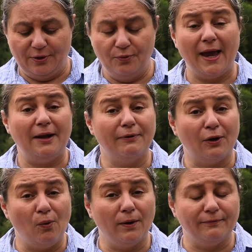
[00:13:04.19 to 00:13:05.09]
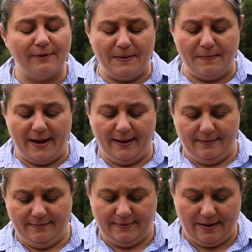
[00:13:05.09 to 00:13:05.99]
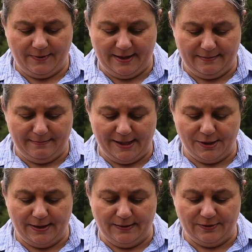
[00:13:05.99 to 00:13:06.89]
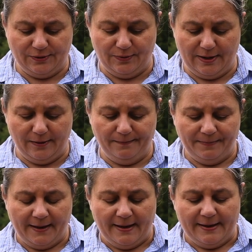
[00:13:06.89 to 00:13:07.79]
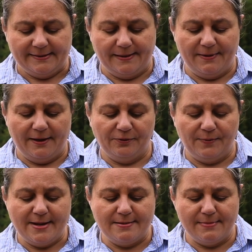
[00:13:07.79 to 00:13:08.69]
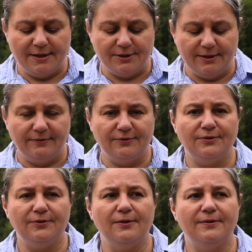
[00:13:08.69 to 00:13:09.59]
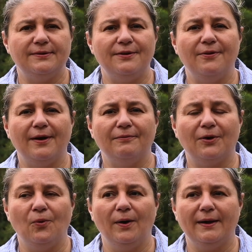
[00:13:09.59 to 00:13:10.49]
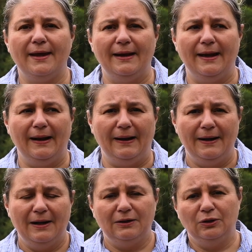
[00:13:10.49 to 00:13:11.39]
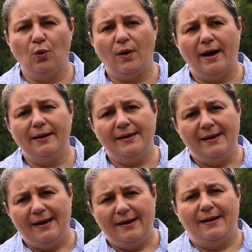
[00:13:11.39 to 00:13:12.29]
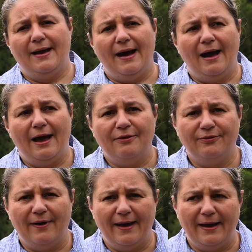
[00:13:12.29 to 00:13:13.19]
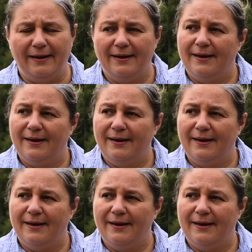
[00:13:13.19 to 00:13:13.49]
You can record from the mic. That we didn't mention in the studio. Something else we didn't mention in the studio is that you can record in a low cut, a hi-fi.